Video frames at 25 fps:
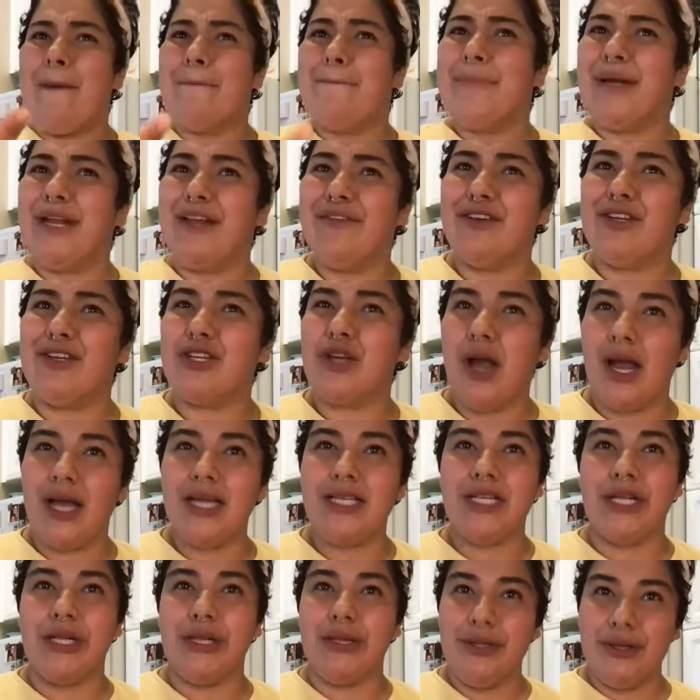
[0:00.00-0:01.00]
But if you're trying
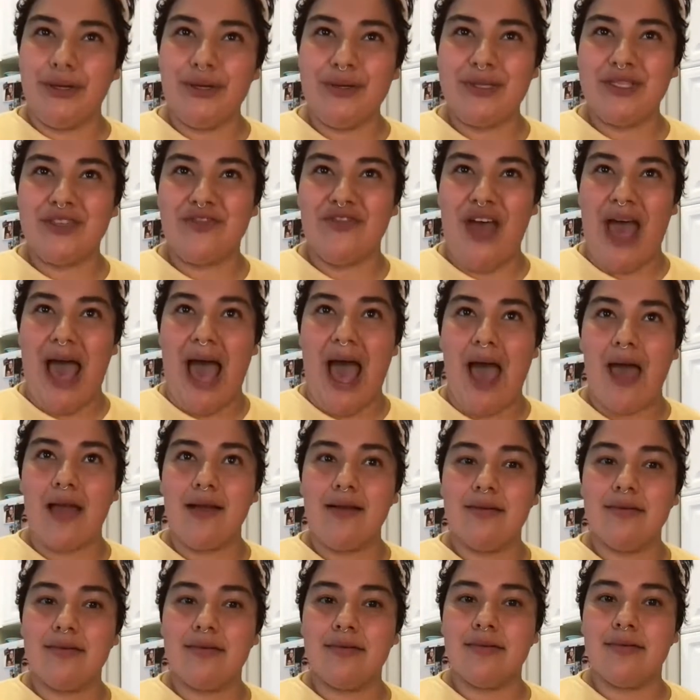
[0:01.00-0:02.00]
to lose fat,
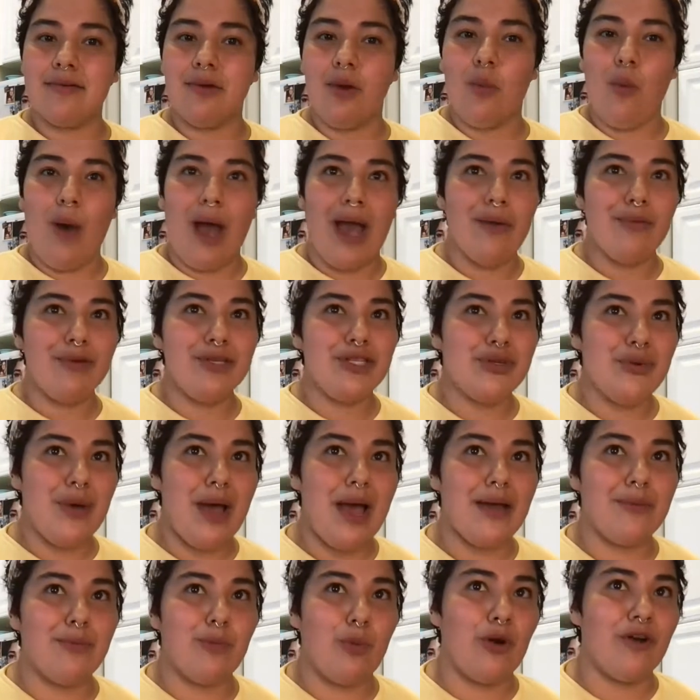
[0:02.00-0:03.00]
why would you
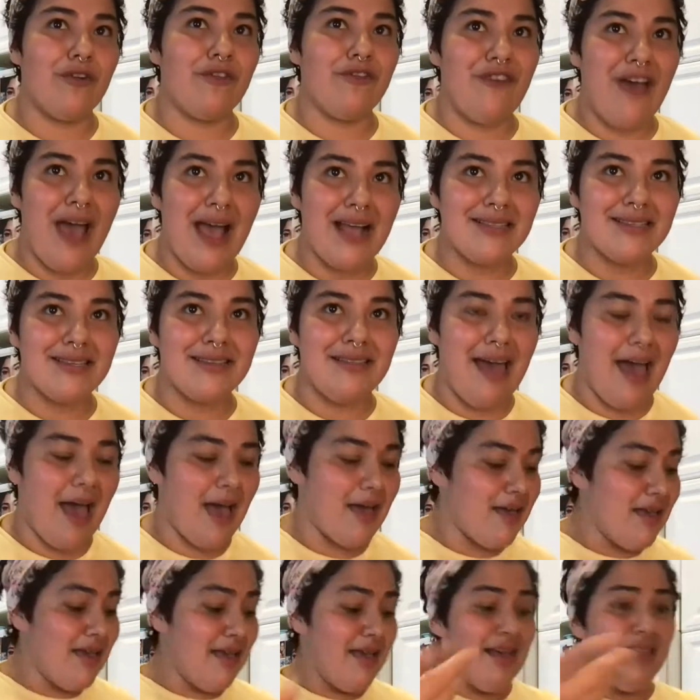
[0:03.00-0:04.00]
add more fat to that?